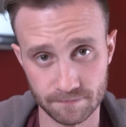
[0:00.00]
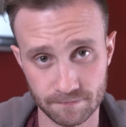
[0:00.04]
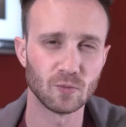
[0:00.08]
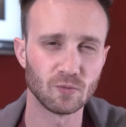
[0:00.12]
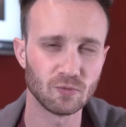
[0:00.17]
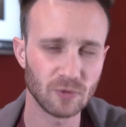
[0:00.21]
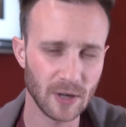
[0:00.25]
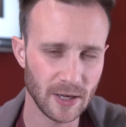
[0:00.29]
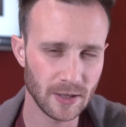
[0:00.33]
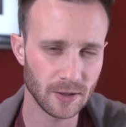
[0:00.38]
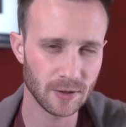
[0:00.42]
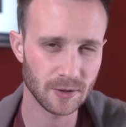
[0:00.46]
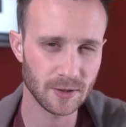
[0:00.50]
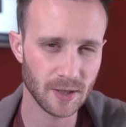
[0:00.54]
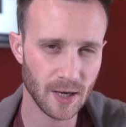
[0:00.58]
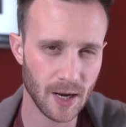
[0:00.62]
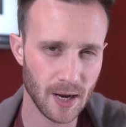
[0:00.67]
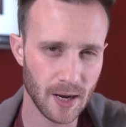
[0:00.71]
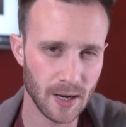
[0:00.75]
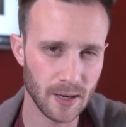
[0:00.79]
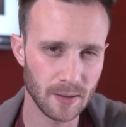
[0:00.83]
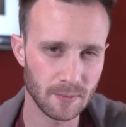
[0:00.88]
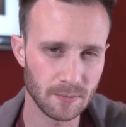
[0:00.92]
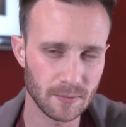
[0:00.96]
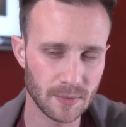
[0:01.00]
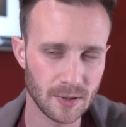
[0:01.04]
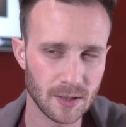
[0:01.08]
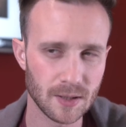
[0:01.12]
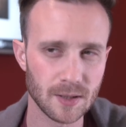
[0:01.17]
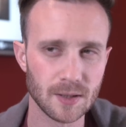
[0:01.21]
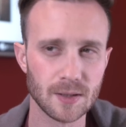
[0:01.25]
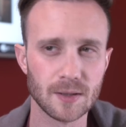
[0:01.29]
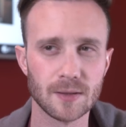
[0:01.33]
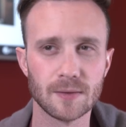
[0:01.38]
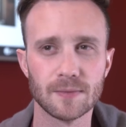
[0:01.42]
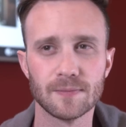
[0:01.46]
Render
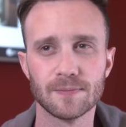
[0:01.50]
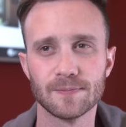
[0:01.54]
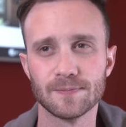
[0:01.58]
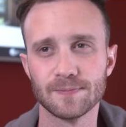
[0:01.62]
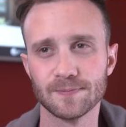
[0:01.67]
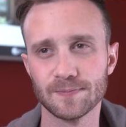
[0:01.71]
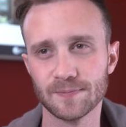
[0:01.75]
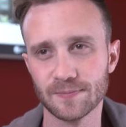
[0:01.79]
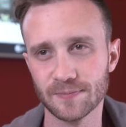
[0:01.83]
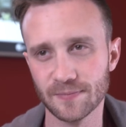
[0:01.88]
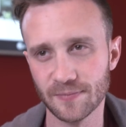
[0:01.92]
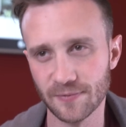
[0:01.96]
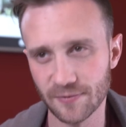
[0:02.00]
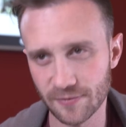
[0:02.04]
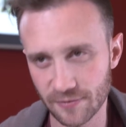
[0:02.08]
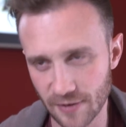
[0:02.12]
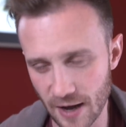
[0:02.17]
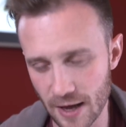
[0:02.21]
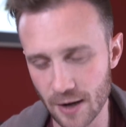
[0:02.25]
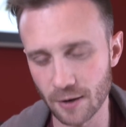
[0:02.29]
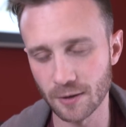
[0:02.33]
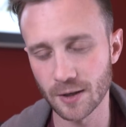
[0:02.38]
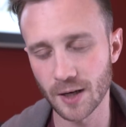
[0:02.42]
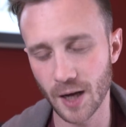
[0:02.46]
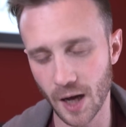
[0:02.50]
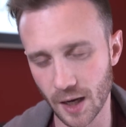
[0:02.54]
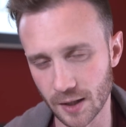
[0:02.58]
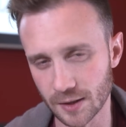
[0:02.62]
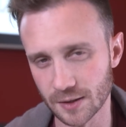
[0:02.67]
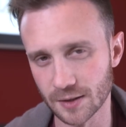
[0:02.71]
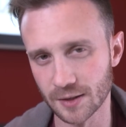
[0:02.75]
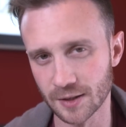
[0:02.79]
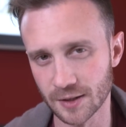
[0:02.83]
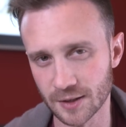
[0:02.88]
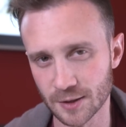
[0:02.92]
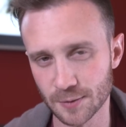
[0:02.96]
times, Final
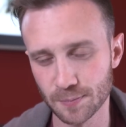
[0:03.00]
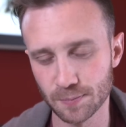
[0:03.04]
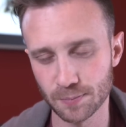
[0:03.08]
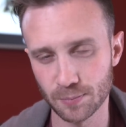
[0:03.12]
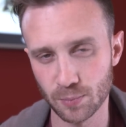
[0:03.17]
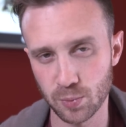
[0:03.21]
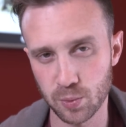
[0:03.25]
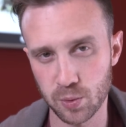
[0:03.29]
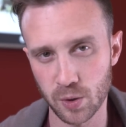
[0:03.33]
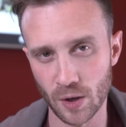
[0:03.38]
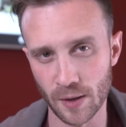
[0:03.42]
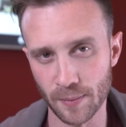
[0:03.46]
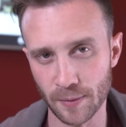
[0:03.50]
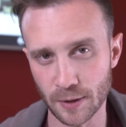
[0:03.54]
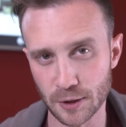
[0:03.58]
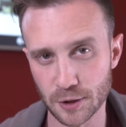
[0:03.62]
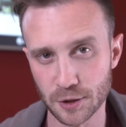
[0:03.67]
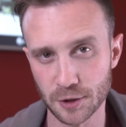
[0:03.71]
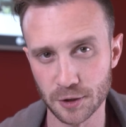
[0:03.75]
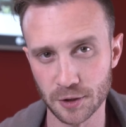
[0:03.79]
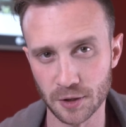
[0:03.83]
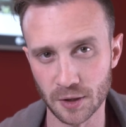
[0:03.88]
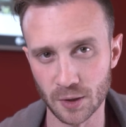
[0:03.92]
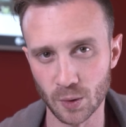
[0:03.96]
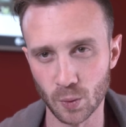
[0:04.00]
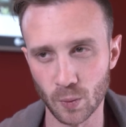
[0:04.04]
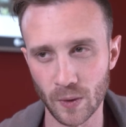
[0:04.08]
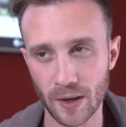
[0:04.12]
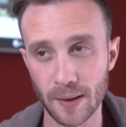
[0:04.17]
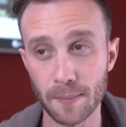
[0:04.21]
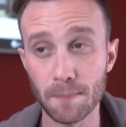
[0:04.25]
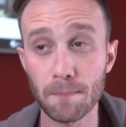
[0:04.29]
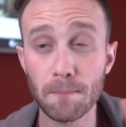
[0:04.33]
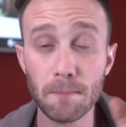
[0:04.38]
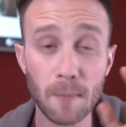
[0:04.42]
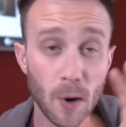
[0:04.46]
Cut is pretty much gonna
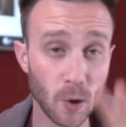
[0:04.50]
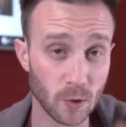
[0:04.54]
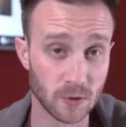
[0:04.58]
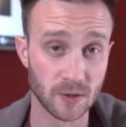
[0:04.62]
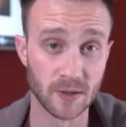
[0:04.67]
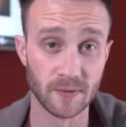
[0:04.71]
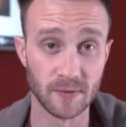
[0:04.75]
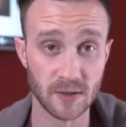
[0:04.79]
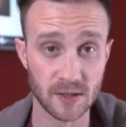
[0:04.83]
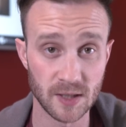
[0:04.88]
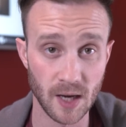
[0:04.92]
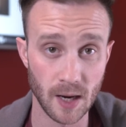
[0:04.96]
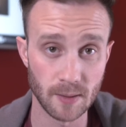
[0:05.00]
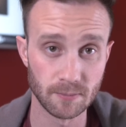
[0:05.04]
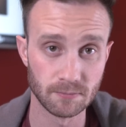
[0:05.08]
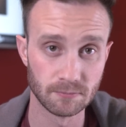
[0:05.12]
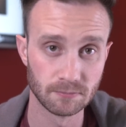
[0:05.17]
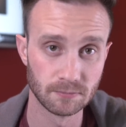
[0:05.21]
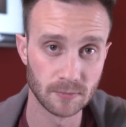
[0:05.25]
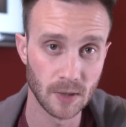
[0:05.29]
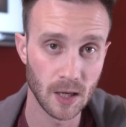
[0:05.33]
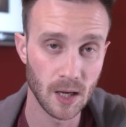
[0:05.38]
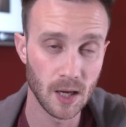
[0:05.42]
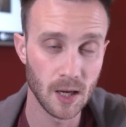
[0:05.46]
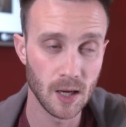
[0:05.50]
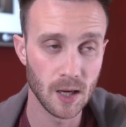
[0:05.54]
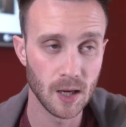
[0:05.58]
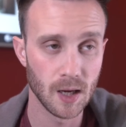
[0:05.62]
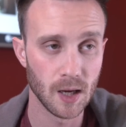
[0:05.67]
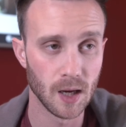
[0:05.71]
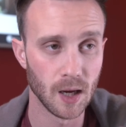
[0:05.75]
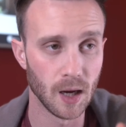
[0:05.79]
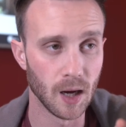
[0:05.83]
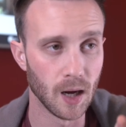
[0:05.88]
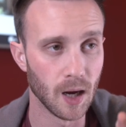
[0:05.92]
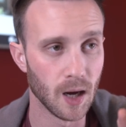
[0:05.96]
win most of the
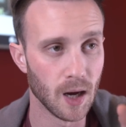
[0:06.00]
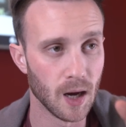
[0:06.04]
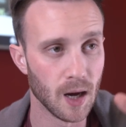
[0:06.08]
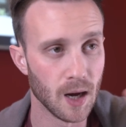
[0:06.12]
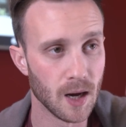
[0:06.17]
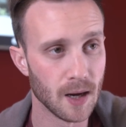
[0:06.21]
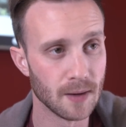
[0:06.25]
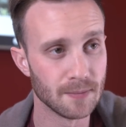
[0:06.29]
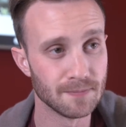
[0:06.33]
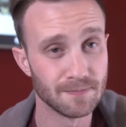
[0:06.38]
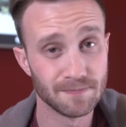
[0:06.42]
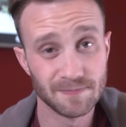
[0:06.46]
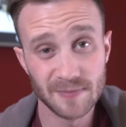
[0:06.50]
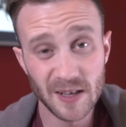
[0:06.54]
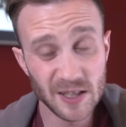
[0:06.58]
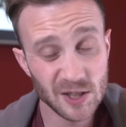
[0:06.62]
time.